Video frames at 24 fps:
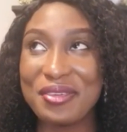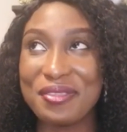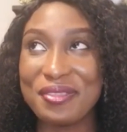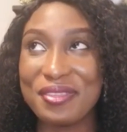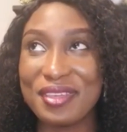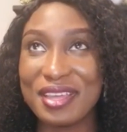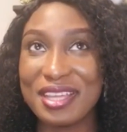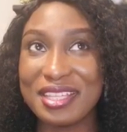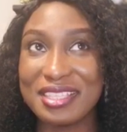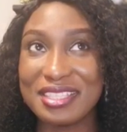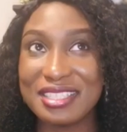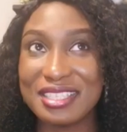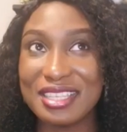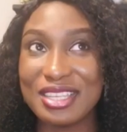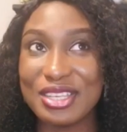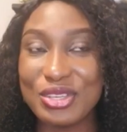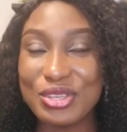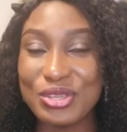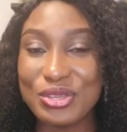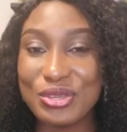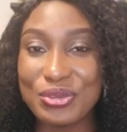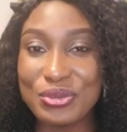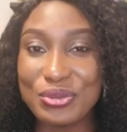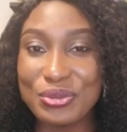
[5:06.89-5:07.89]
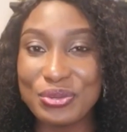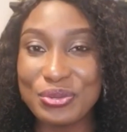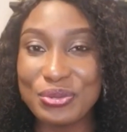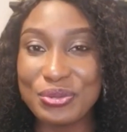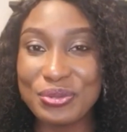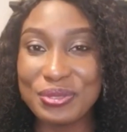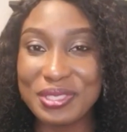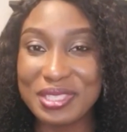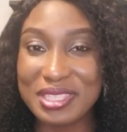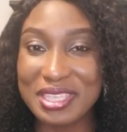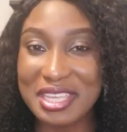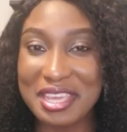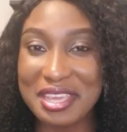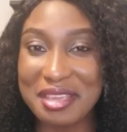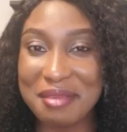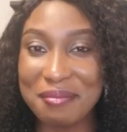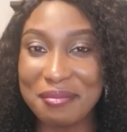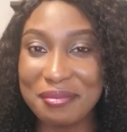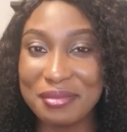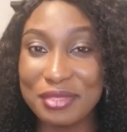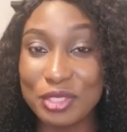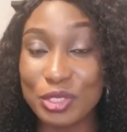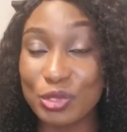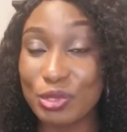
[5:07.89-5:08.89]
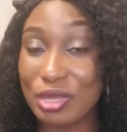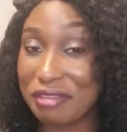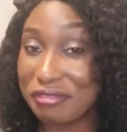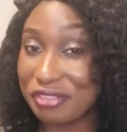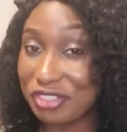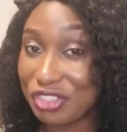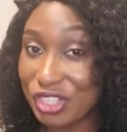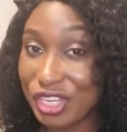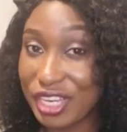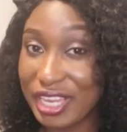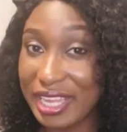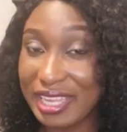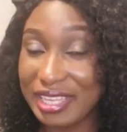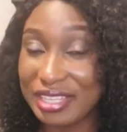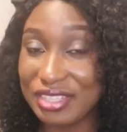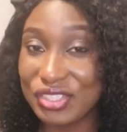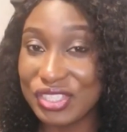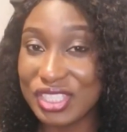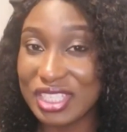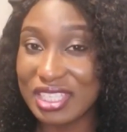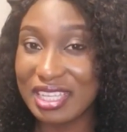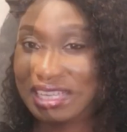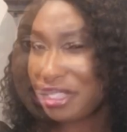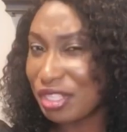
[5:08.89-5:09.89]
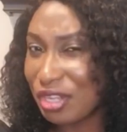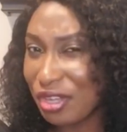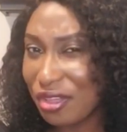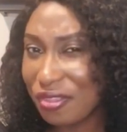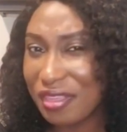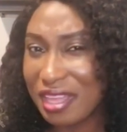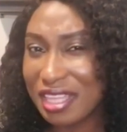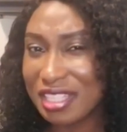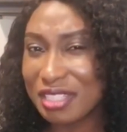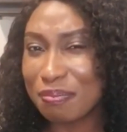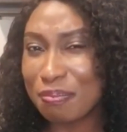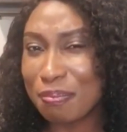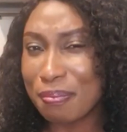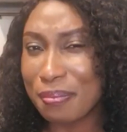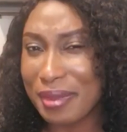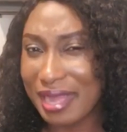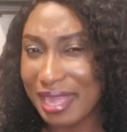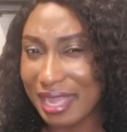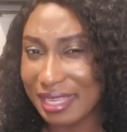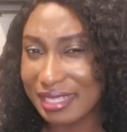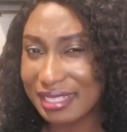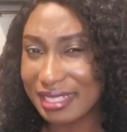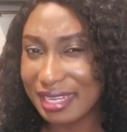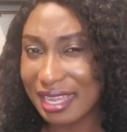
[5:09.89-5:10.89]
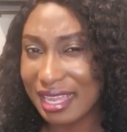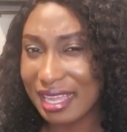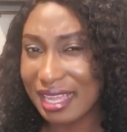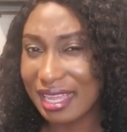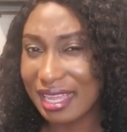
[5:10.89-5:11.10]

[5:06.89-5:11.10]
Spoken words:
that you seem to have changed. It's not that bad